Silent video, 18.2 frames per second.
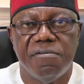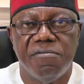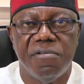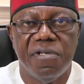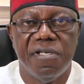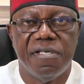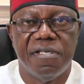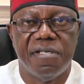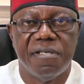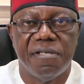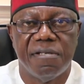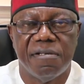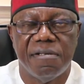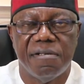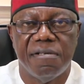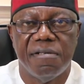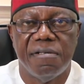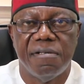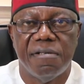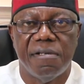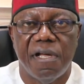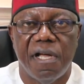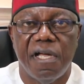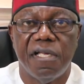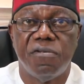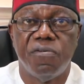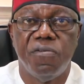which,
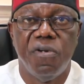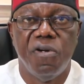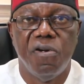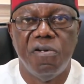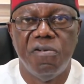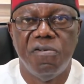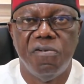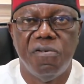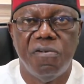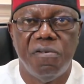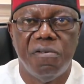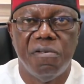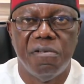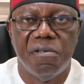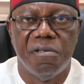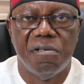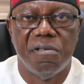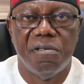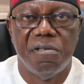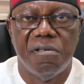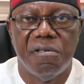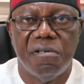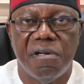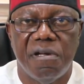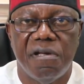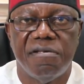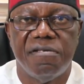as we all know,
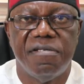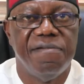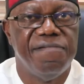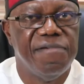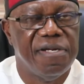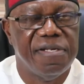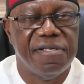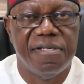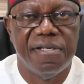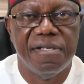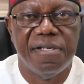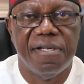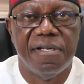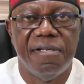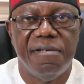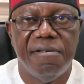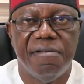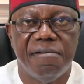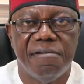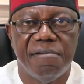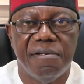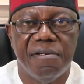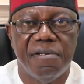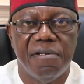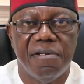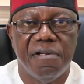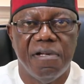has devastated
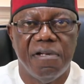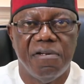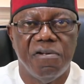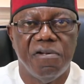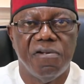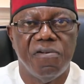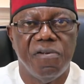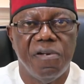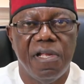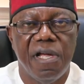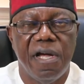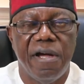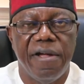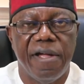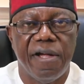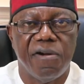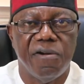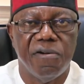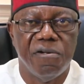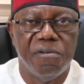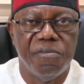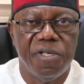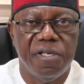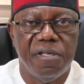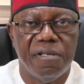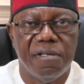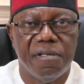not only our economy,